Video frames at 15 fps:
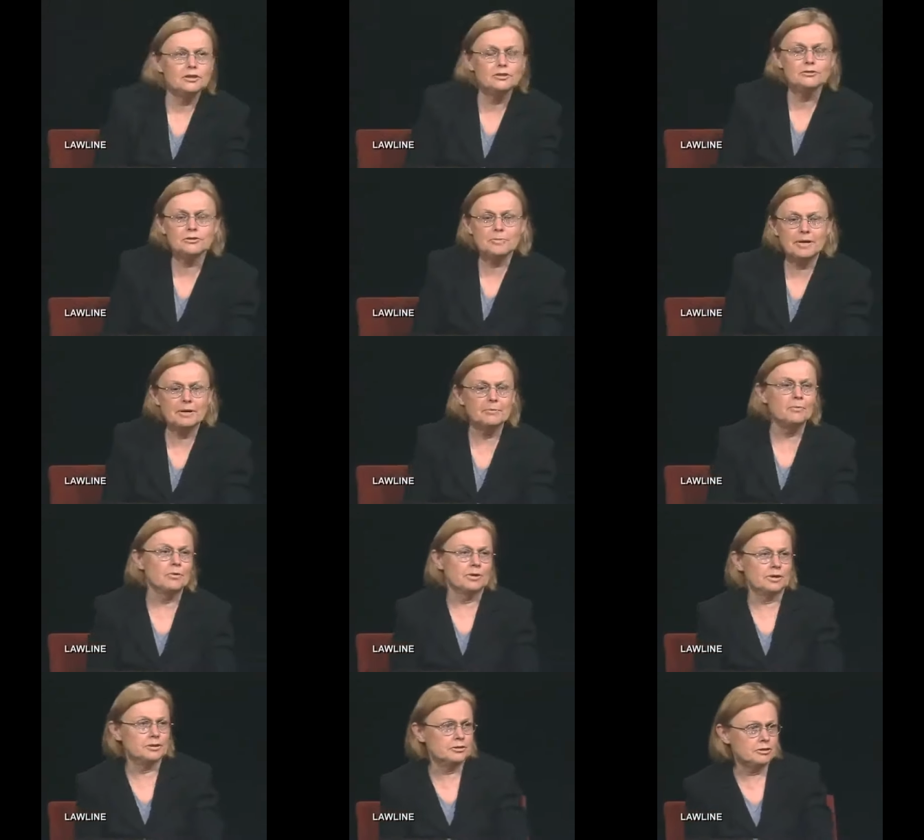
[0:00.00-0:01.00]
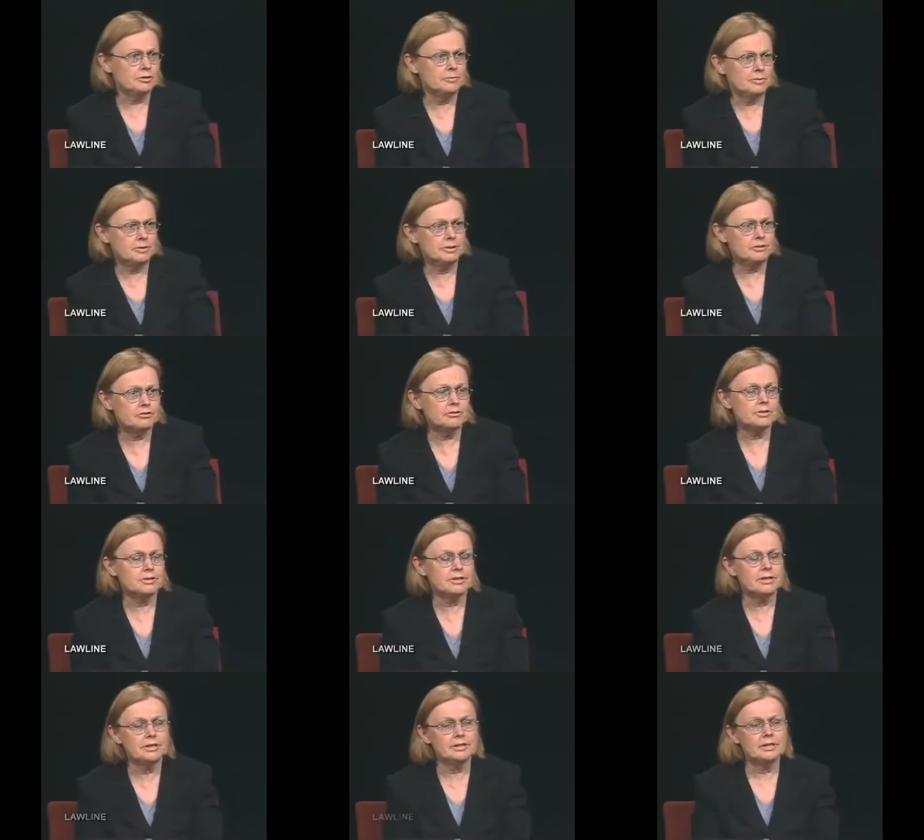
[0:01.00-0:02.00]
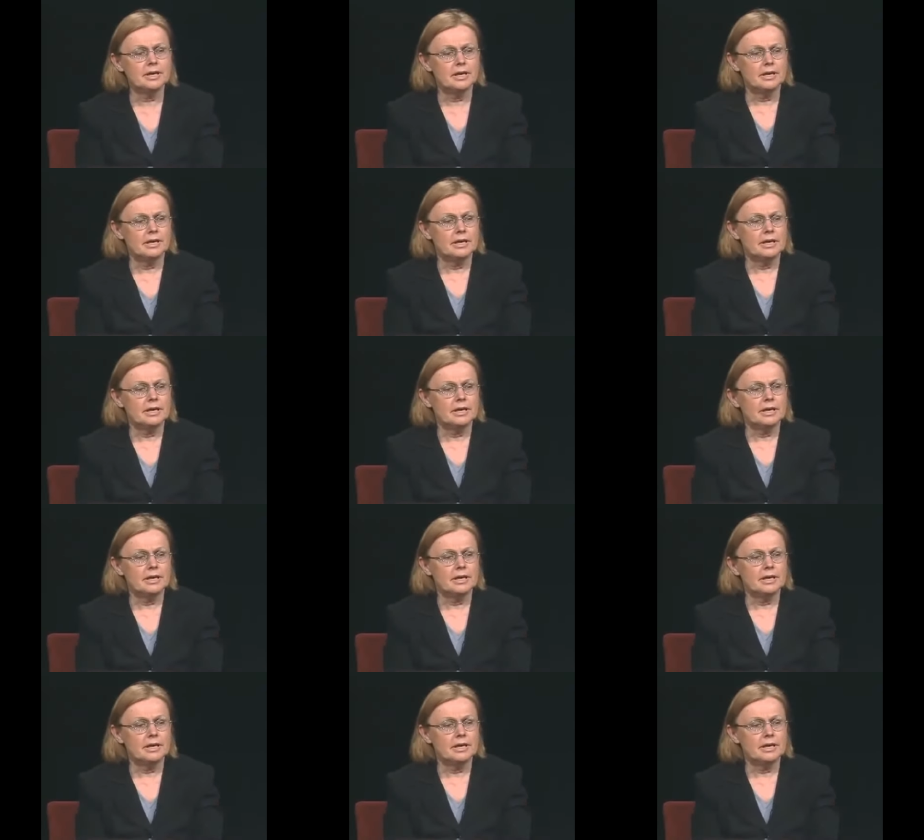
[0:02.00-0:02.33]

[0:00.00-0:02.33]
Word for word: huge amount more consumer interest in